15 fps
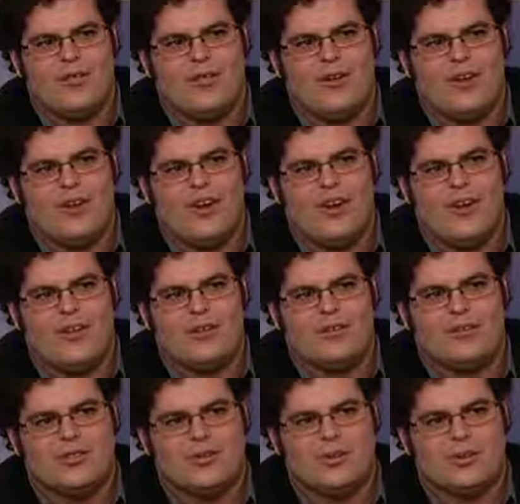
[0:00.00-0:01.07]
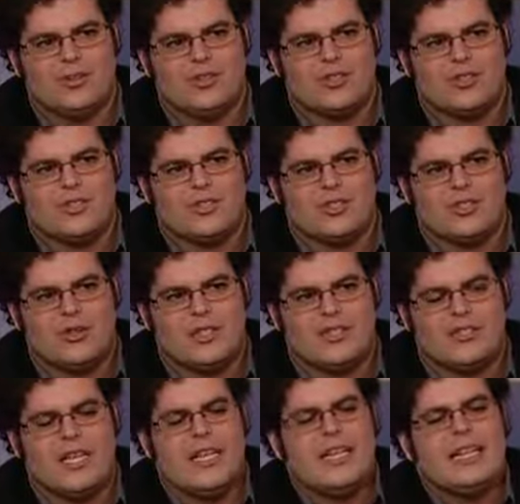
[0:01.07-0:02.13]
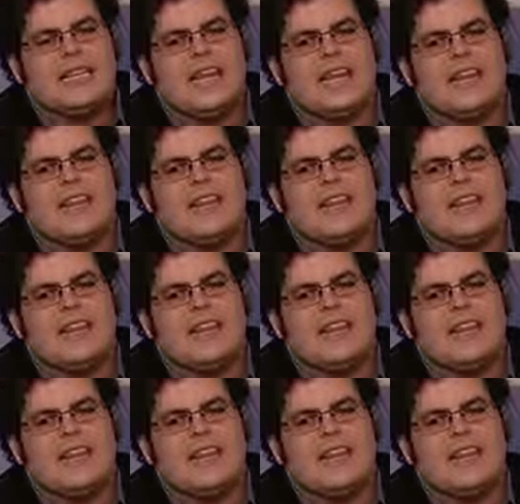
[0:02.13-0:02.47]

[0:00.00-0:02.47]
you know, duels in the streets. Like,